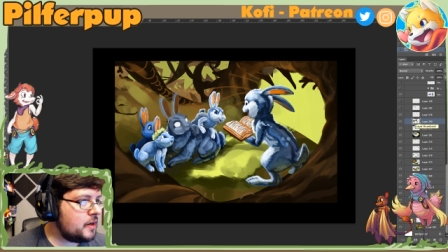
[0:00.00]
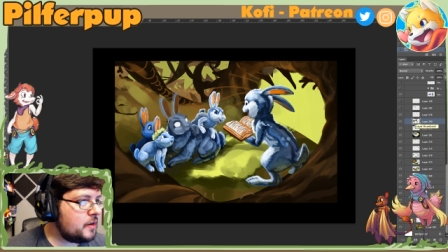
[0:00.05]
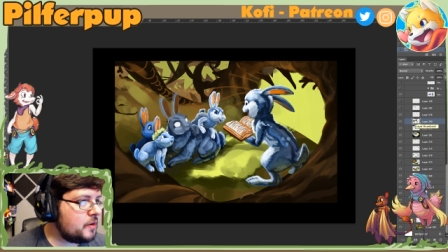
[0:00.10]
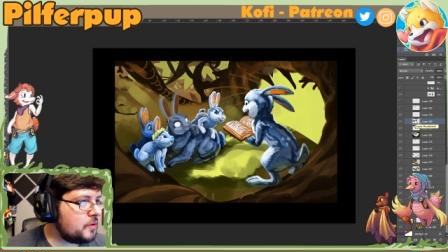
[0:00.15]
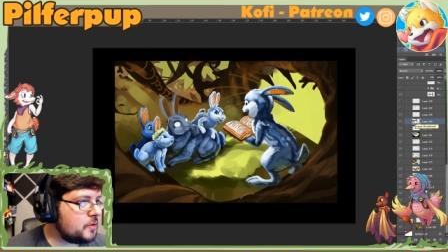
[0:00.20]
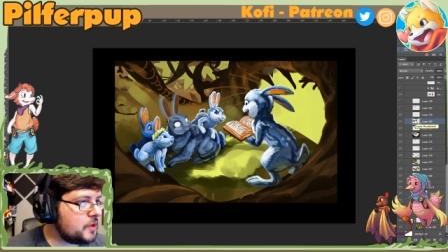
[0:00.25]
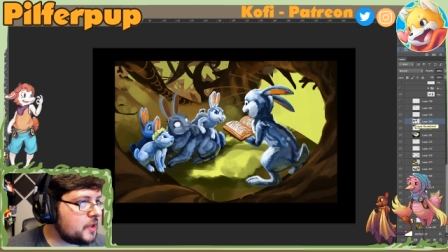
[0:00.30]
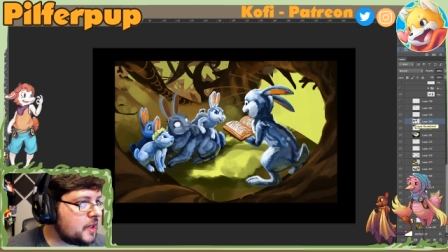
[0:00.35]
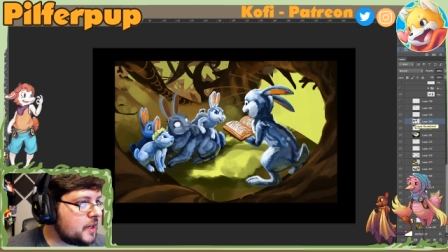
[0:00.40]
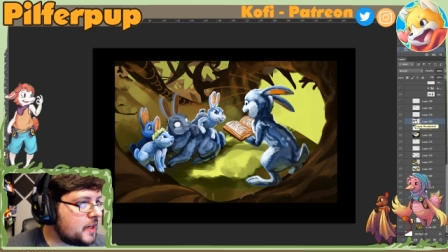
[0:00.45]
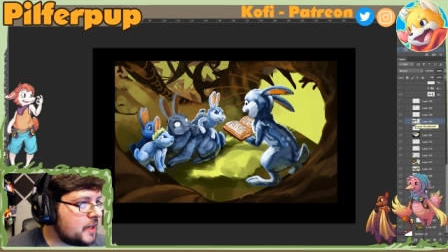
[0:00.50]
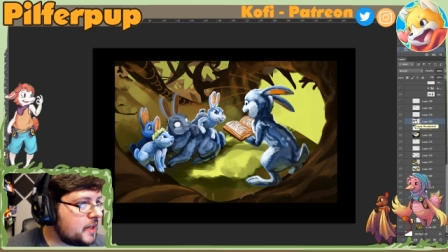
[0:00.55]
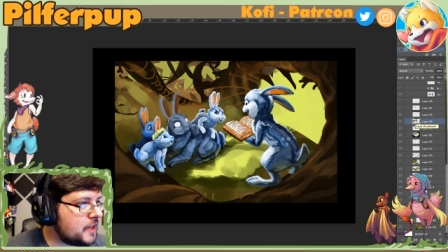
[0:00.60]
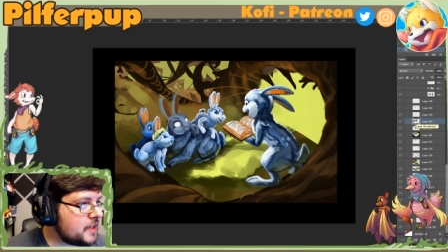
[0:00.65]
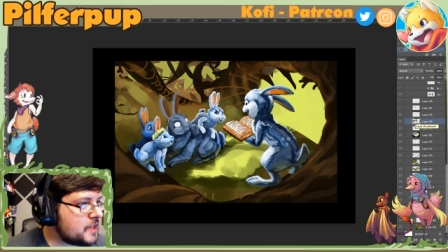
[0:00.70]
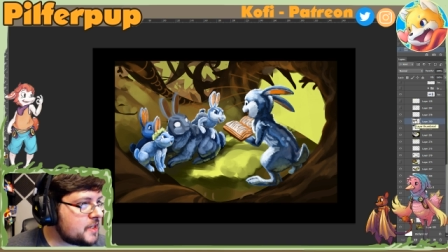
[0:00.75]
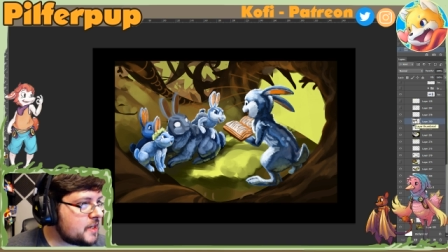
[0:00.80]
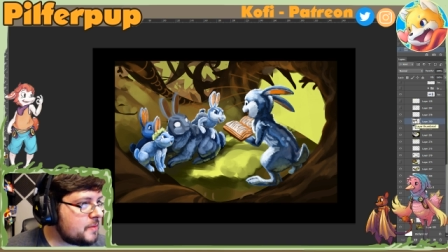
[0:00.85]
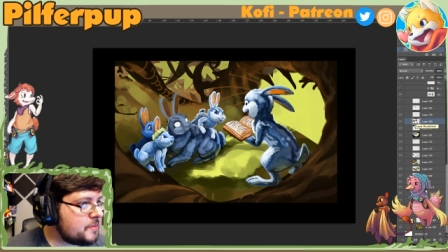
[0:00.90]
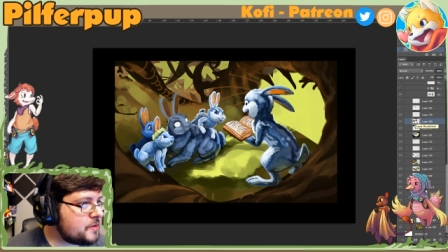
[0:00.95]
Hold on,
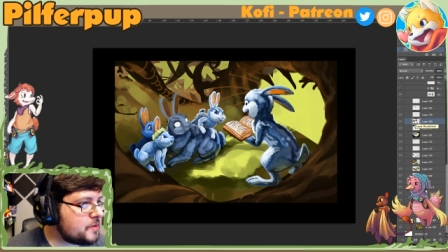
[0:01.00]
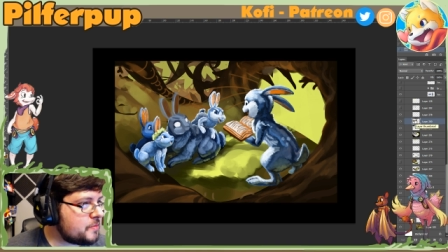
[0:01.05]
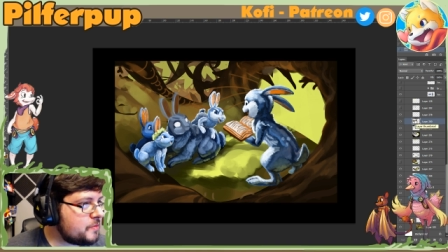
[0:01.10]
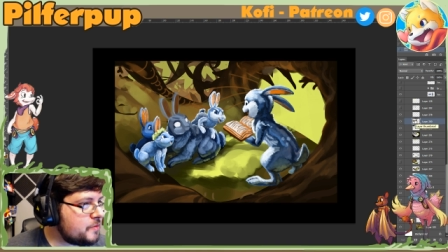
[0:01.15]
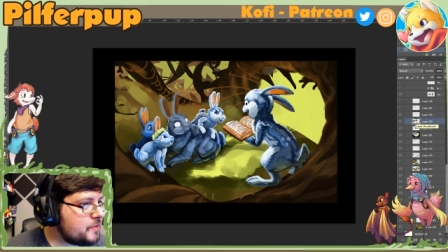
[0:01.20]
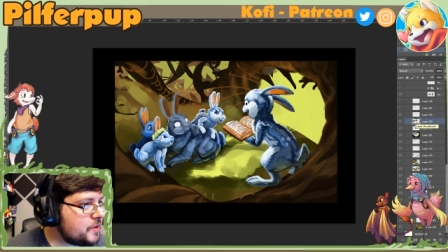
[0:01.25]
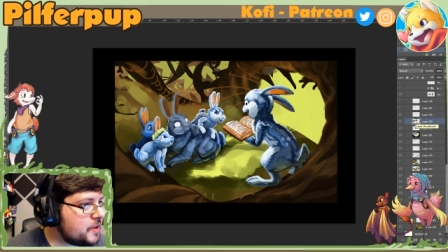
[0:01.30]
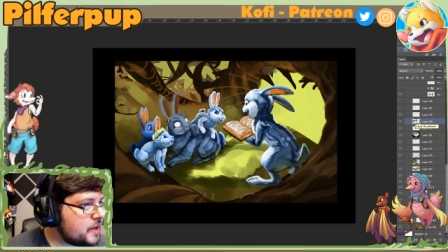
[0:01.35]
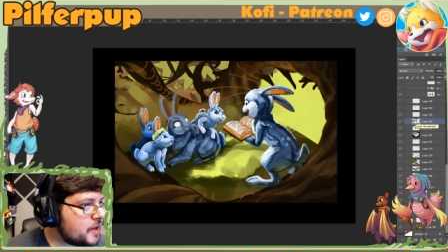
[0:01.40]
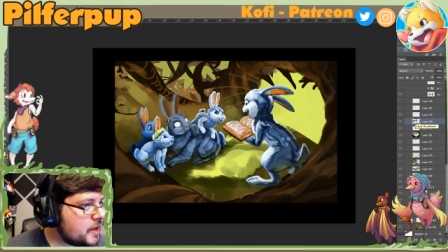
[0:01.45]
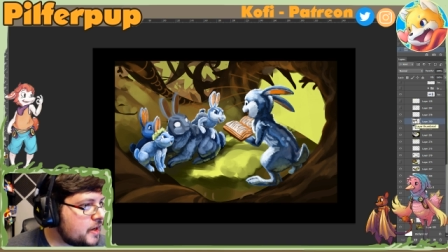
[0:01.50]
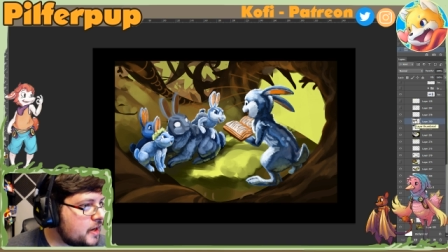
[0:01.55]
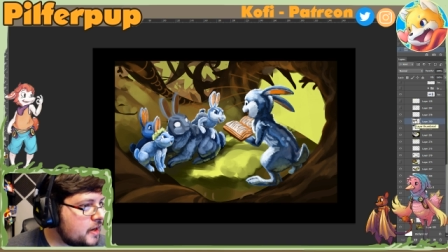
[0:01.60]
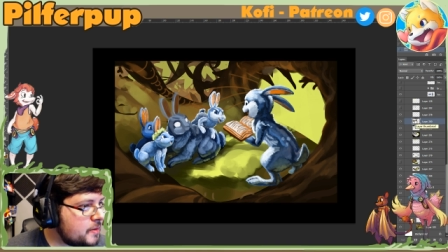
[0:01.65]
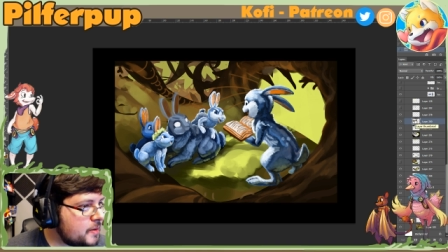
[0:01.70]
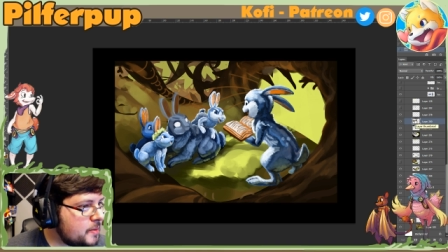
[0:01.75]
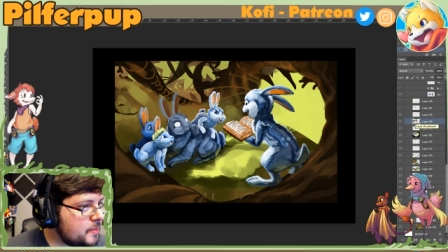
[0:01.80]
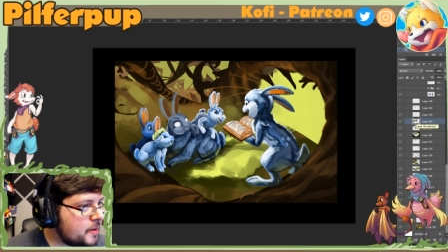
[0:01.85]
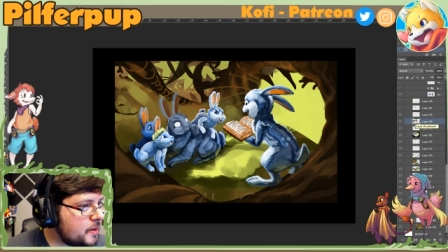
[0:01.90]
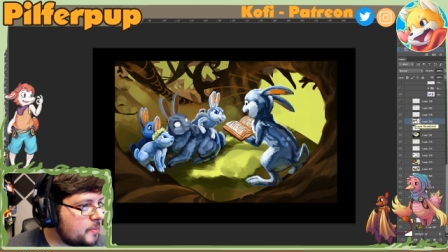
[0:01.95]
time to ruin the
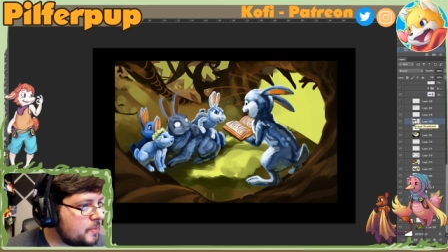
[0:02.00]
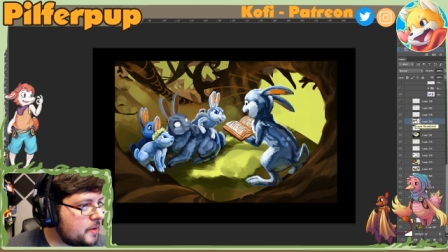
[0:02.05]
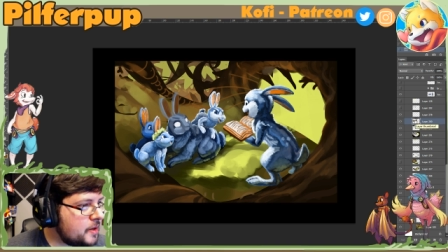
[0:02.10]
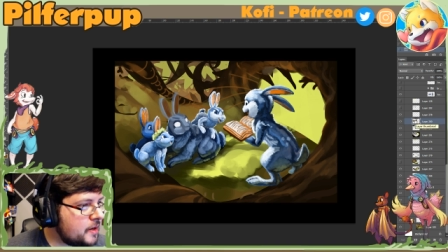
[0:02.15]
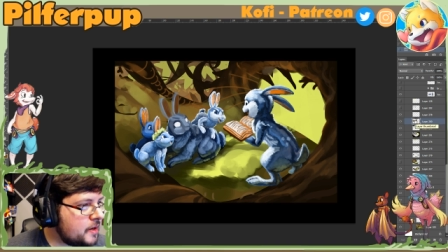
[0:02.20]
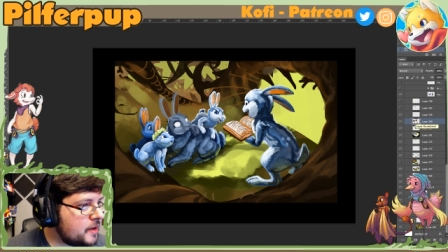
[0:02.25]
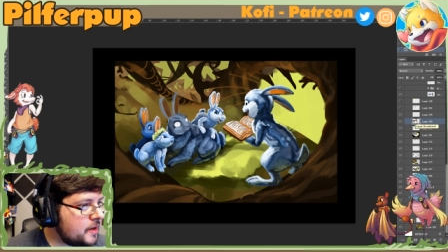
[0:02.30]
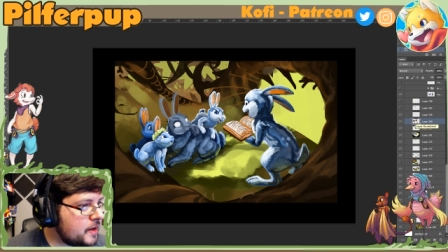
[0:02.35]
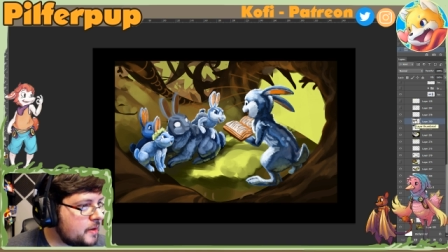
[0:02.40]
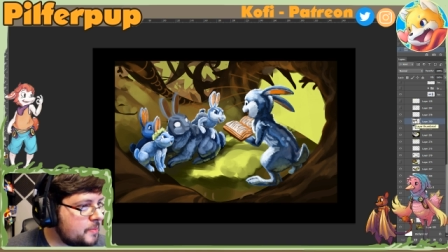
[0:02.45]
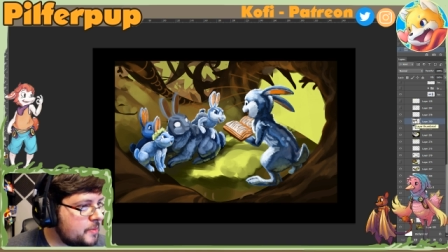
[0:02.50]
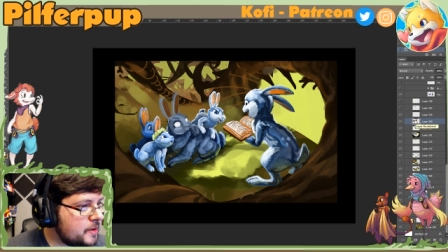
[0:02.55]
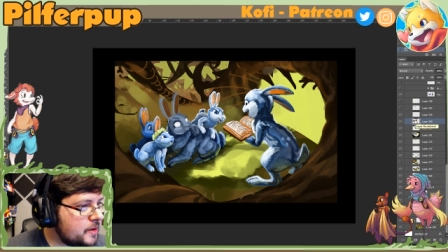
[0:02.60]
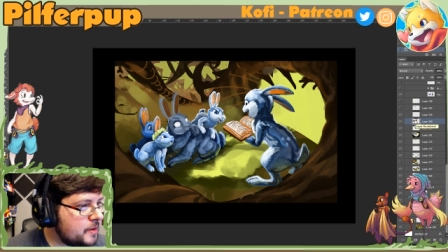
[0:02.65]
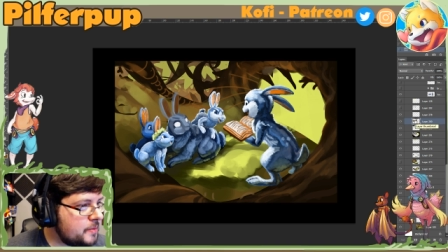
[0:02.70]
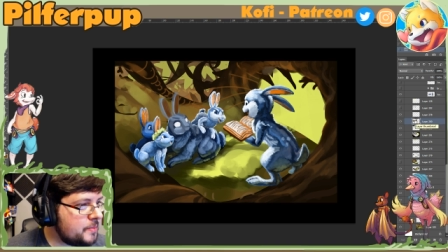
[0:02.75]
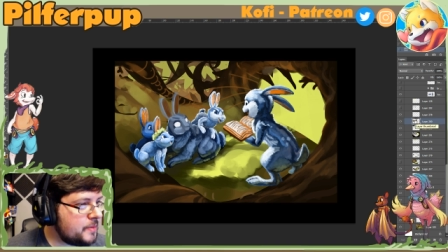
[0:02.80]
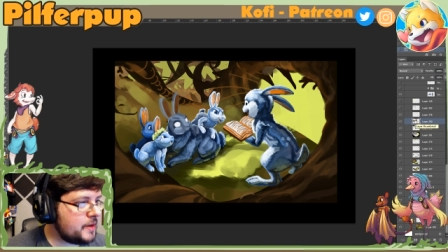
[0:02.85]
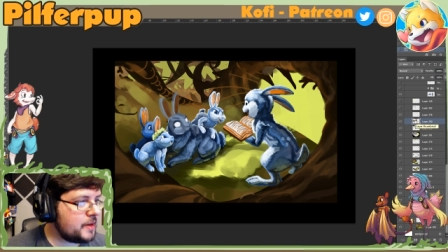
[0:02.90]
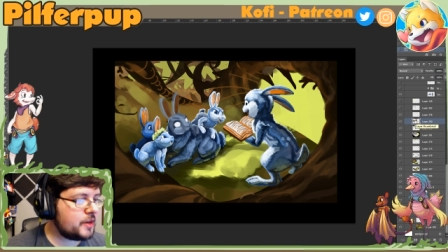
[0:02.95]
economy, blah blah. Hi
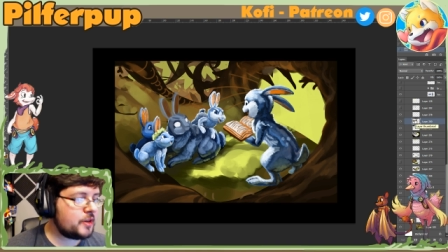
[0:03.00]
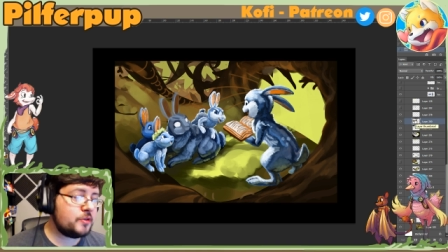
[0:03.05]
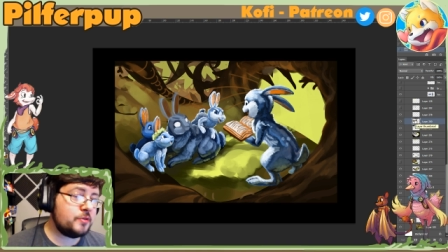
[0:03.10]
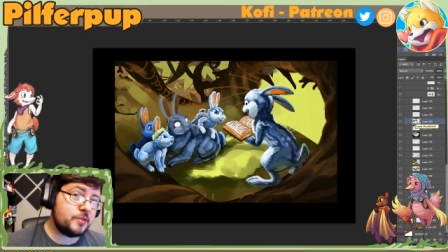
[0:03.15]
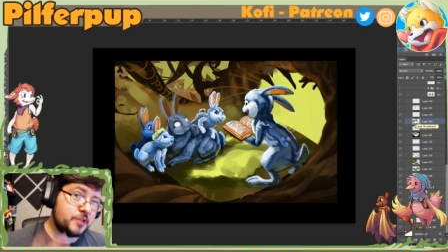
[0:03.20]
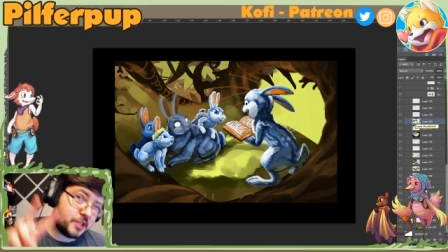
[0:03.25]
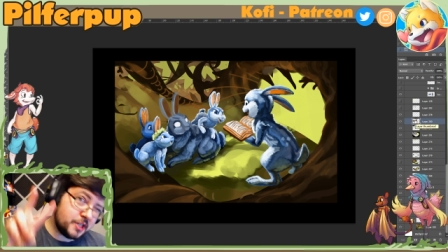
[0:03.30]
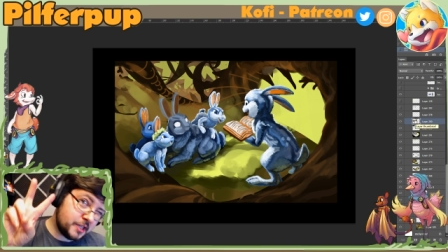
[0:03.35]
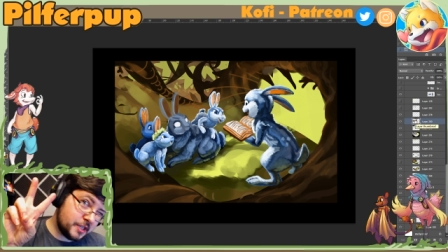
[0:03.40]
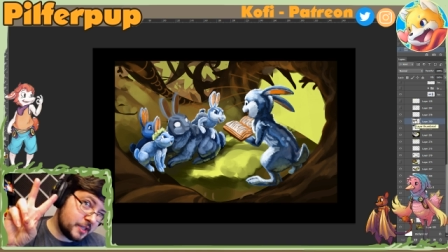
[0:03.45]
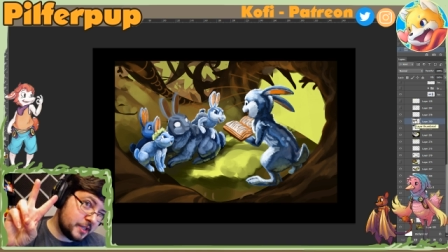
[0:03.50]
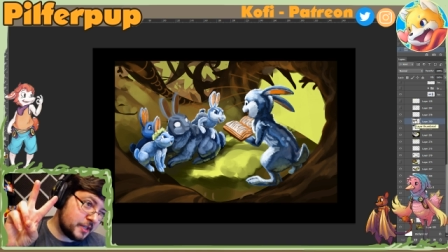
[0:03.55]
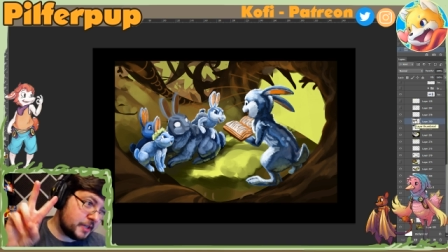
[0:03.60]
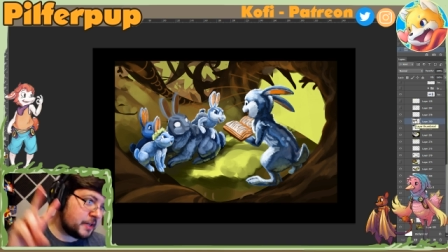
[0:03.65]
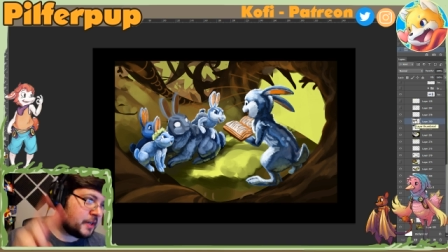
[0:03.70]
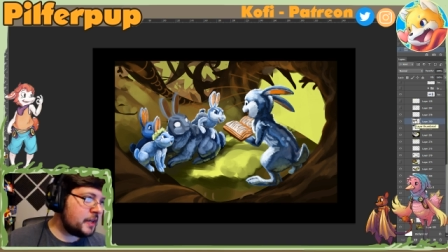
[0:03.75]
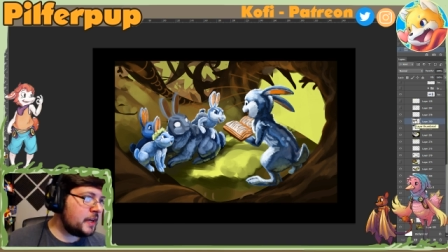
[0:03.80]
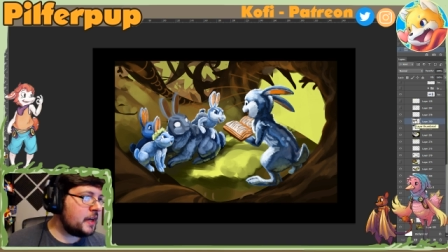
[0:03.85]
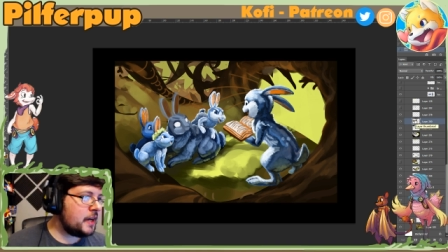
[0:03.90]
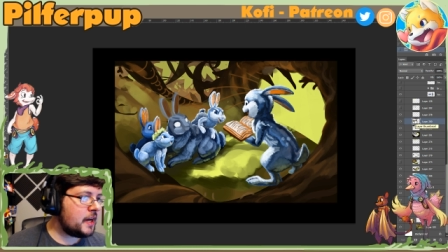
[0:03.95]
Pub, hi
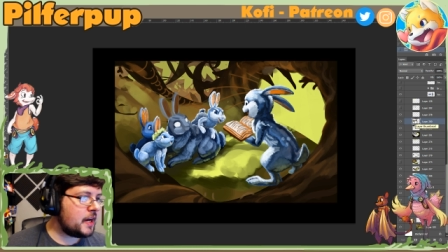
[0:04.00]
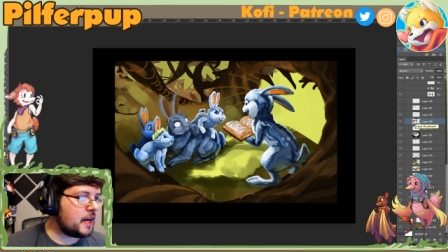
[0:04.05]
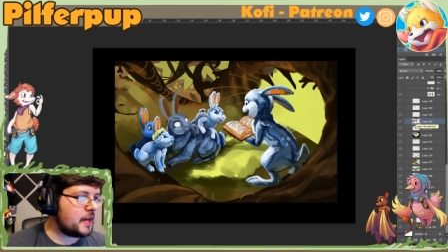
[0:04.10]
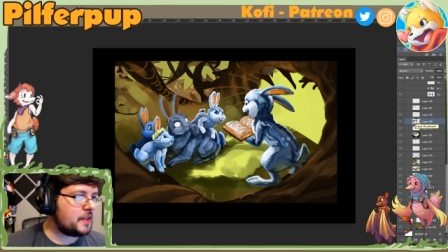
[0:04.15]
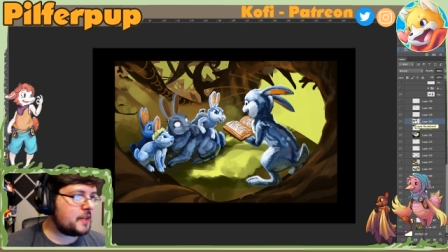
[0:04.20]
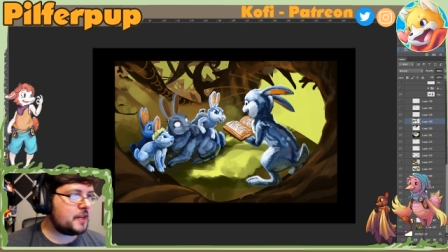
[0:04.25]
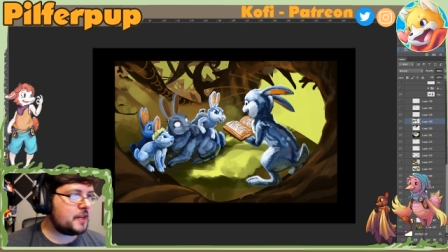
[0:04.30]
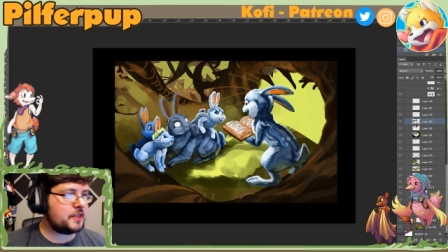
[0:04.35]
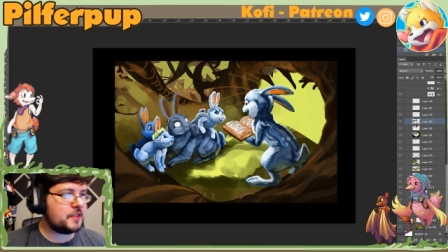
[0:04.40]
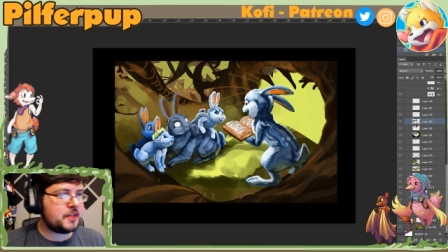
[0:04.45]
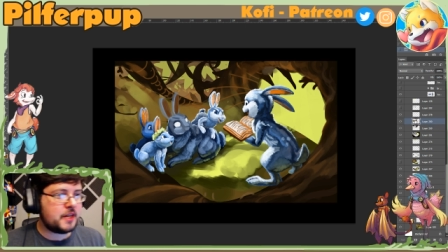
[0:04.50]
Kujin, and then